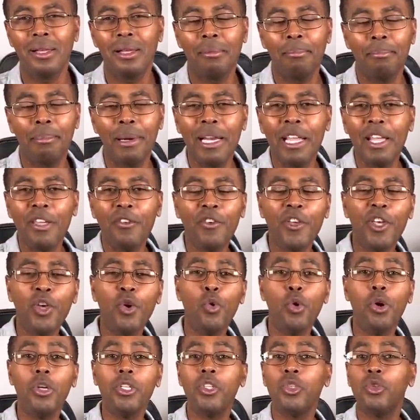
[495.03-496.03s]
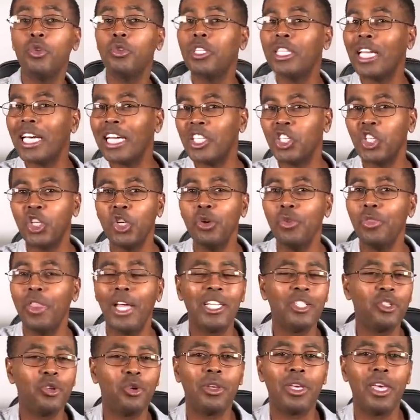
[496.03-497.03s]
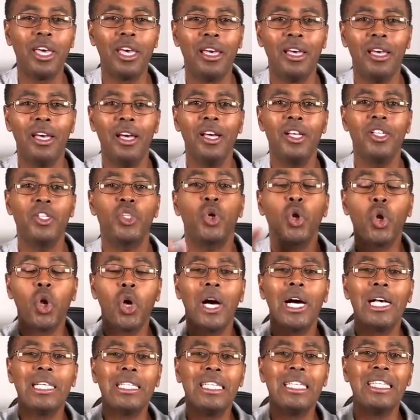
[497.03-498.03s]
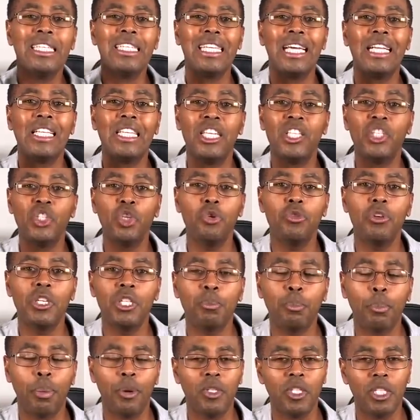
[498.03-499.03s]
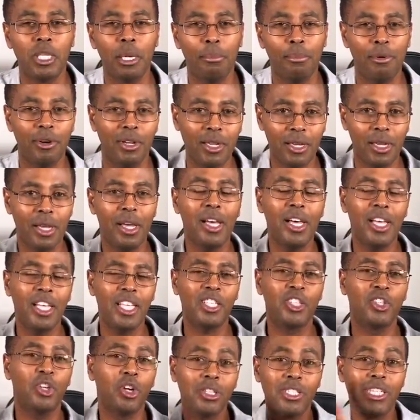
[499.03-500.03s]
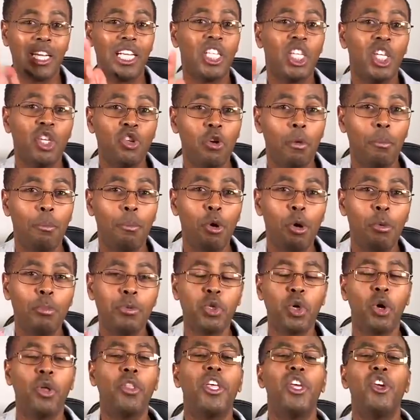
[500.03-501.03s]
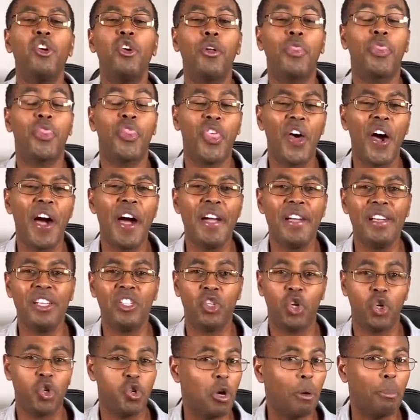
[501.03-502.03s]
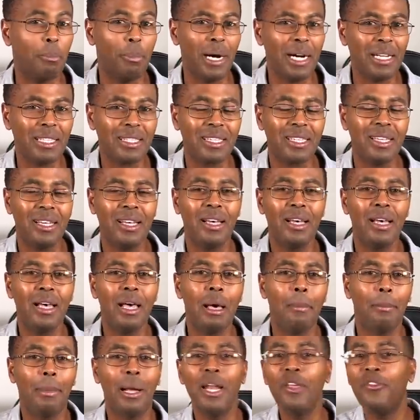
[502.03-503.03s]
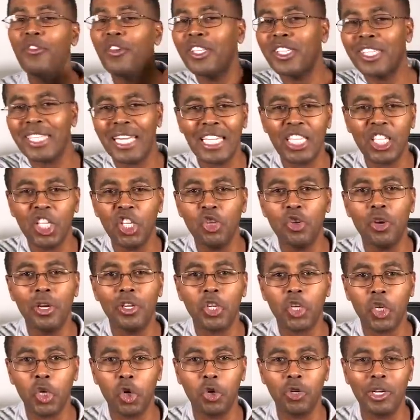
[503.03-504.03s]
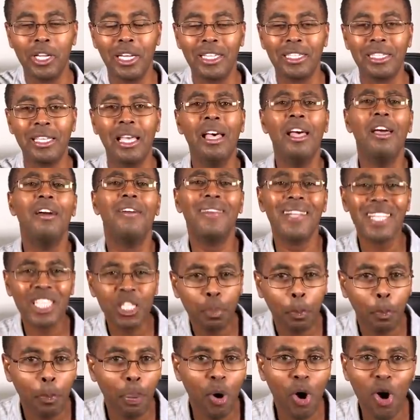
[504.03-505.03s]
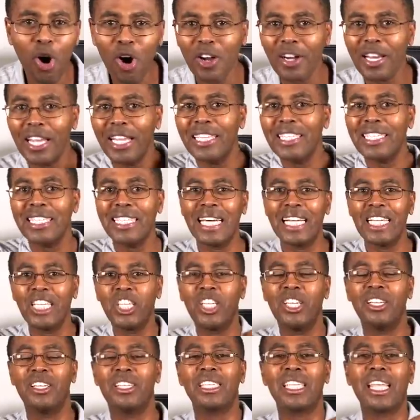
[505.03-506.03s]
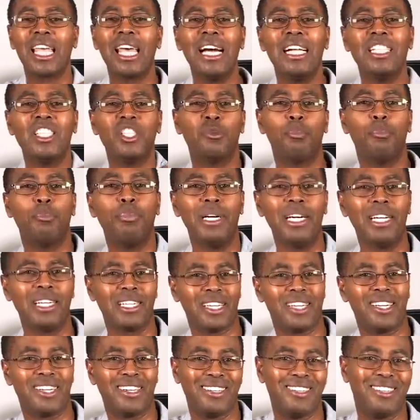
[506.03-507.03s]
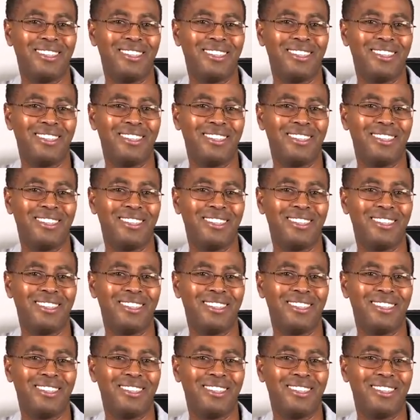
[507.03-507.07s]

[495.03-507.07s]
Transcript: But if he wants to touch you, that's okay. So long as he touches you responsibly. He's not touching your boobs or your thighs or your butts. But if he's touching your shoulders, respond and touch his hands back.